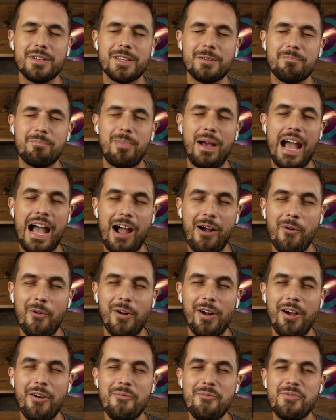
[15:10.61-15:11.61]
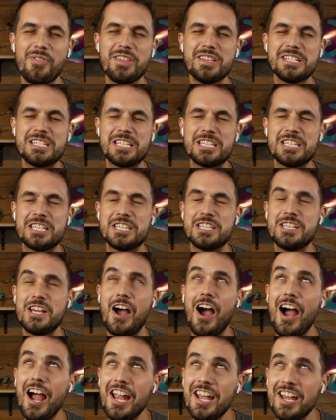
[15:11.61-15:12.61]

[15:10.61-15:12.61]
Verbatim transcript: with the power of the sun.